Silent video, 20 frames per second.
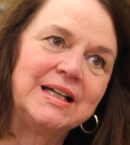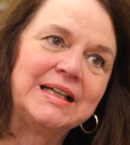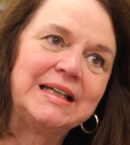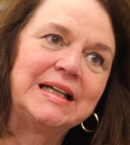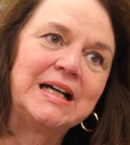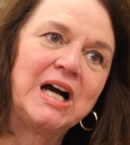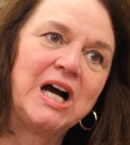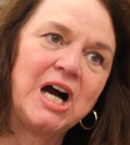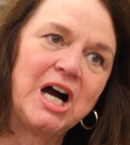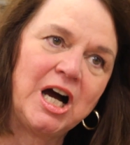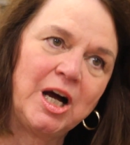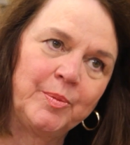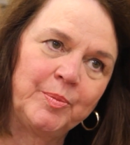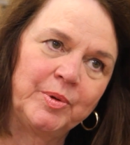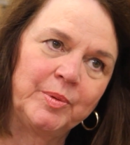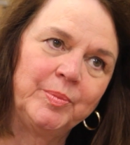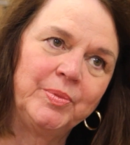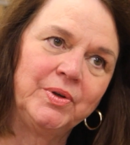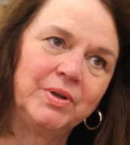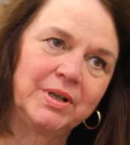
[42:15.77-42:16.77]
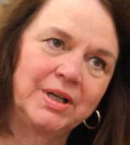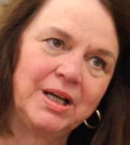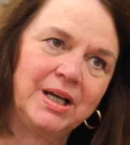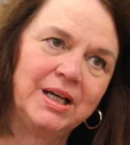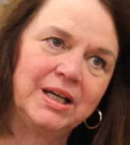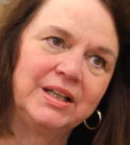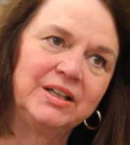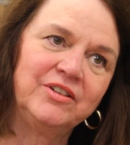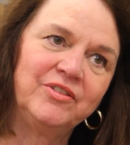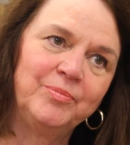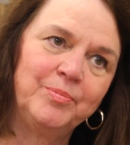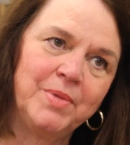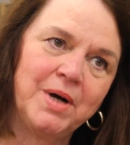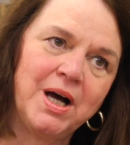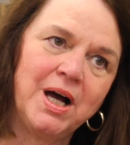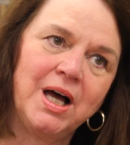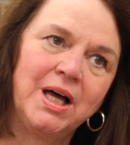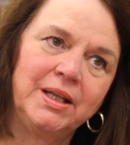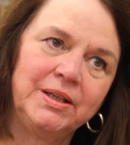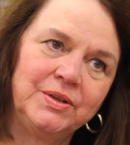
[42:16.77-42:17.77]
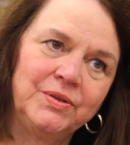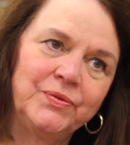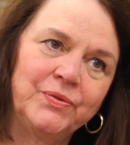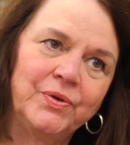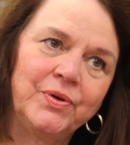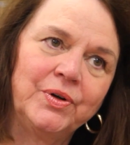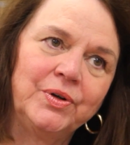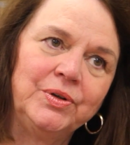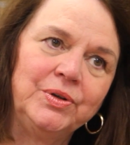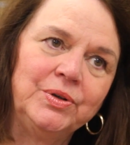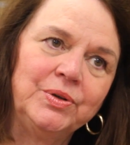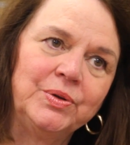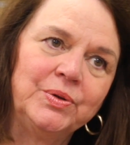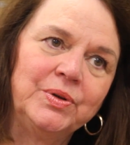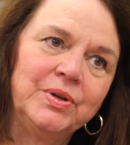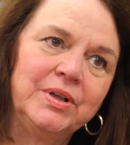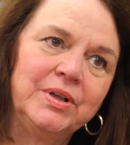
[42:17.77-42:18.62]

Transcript: a comparable kind of bond for you.